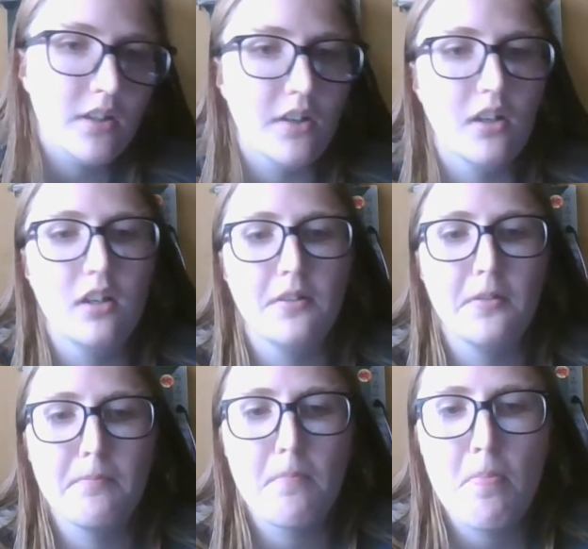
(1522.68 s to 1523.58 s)

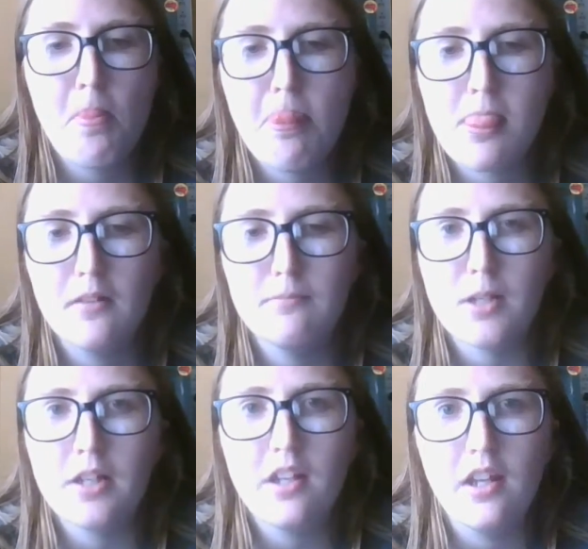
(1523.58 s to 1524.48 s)
um
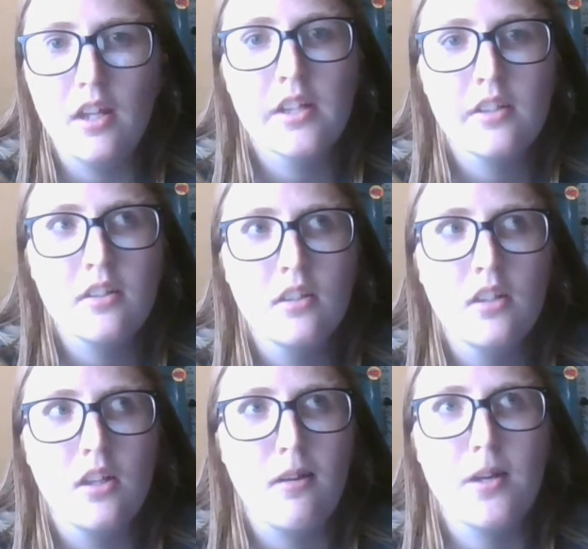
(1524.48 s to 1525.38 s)
my aunt
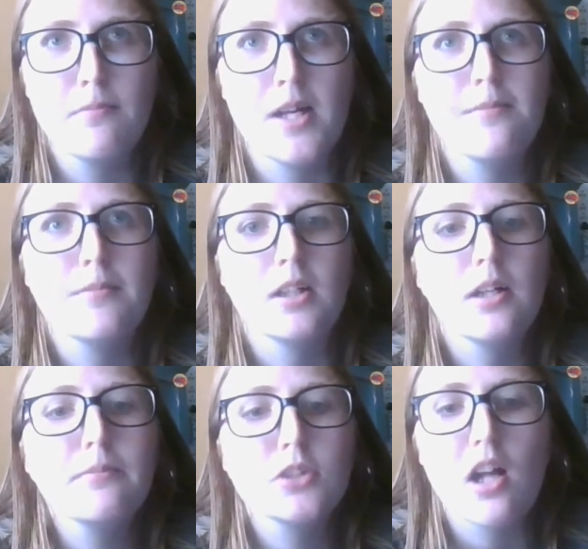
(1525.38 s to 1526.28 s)
and my
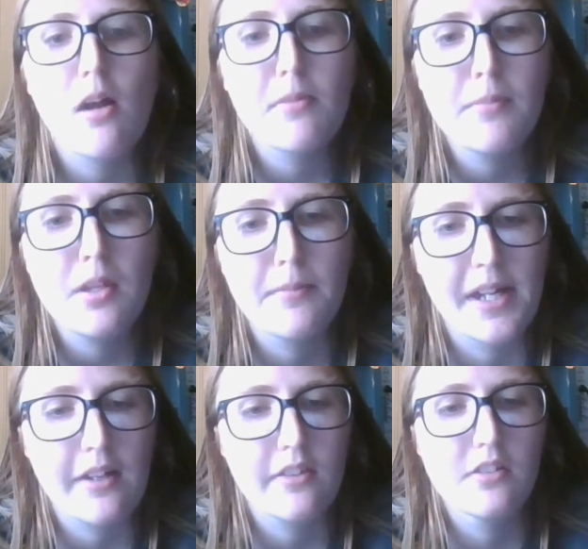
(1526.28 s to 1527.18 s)
mom dropped me
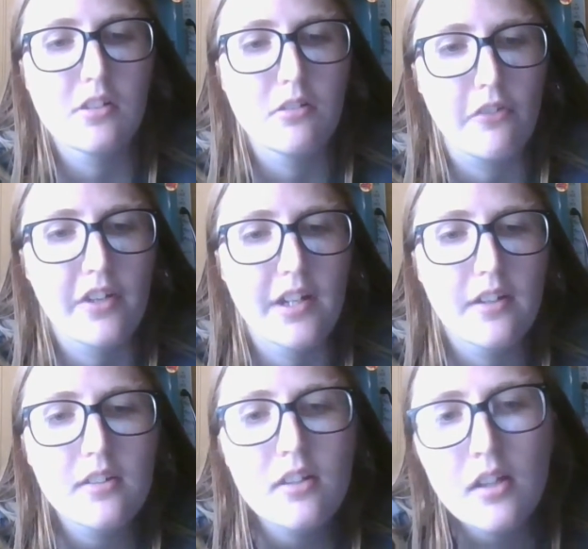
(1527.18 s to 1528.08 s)
back at the
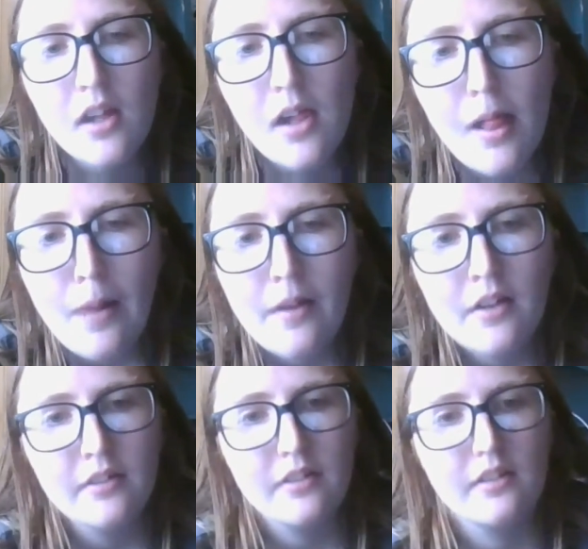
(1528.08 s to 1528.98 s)
hotel.
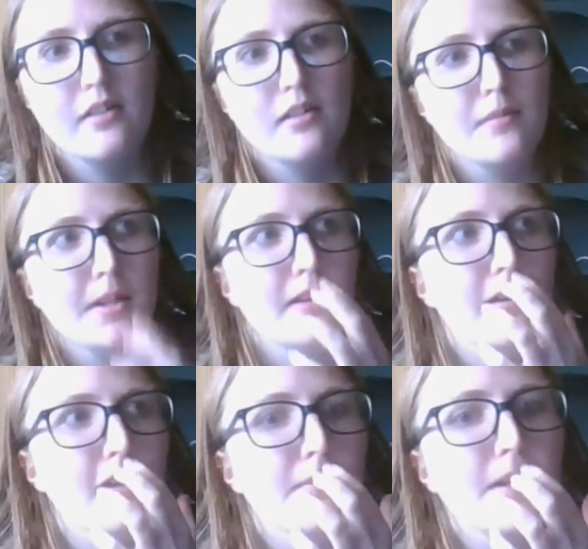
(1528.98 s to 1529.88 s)
I mean,
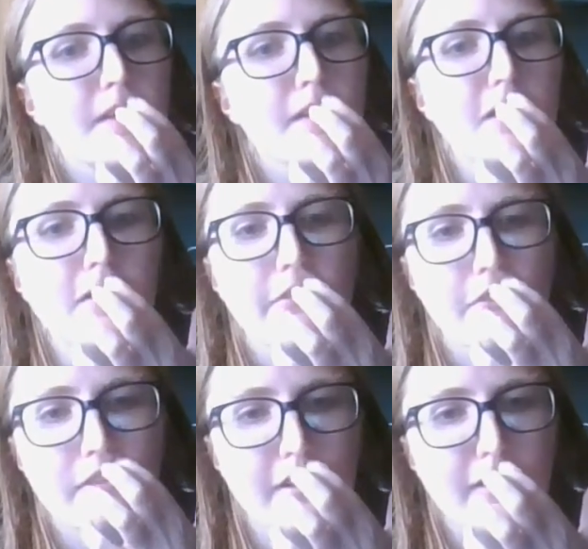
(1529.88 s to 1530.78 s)
they gave me the keys
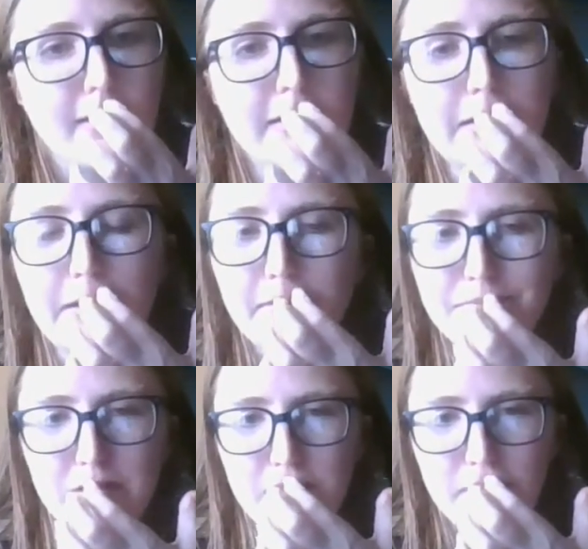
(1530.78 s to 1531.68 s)
so I could get
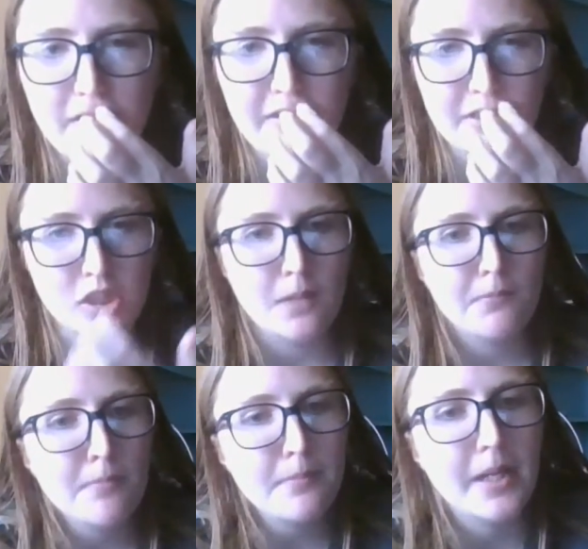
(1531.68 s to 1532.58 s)
in, but they
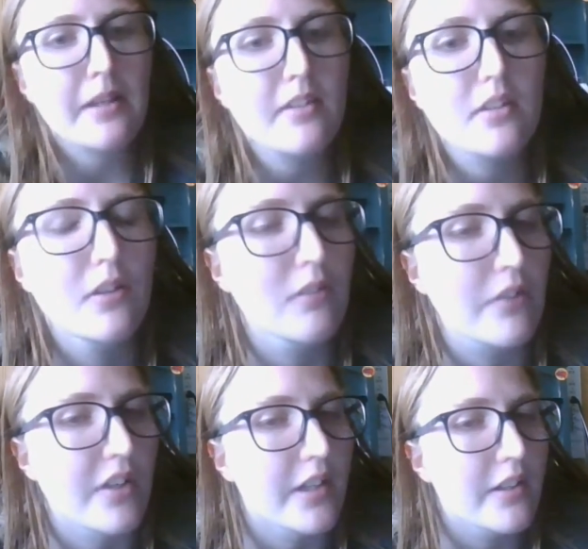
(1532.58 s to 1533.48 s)
dropped me back at the
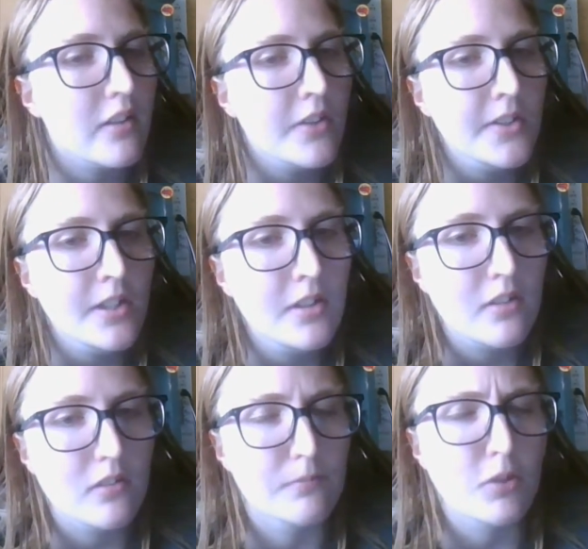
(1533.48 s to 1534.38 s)
hotel
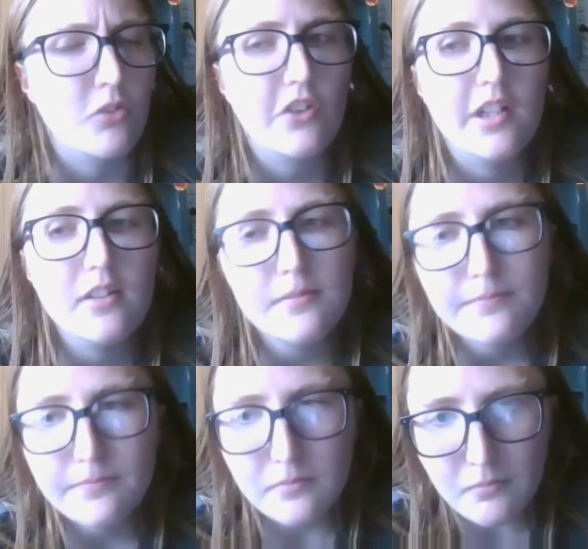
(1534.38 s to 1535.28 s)
or motel,
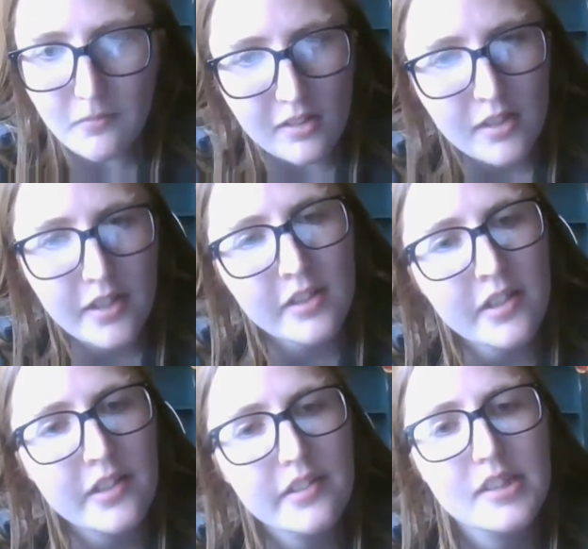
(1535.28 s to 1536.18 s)
and
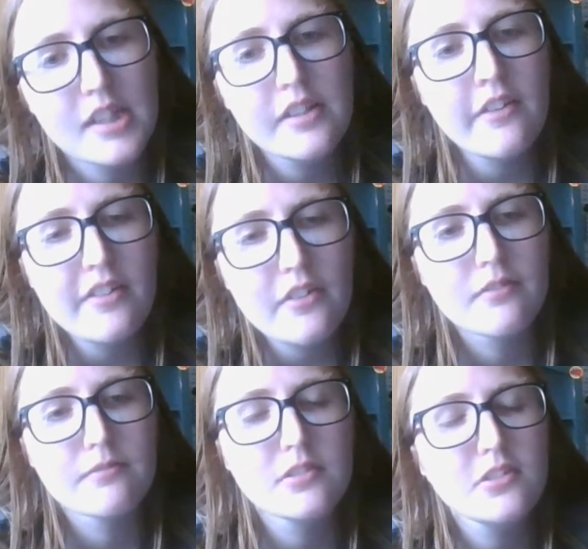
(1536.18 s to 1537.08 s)
I got into
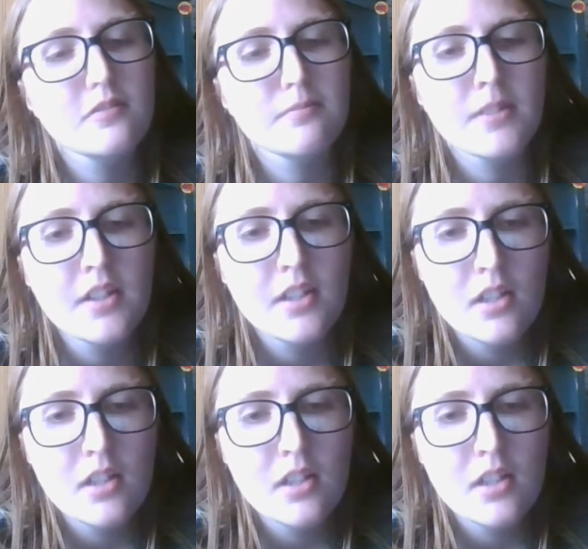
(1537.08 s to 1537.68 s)
the room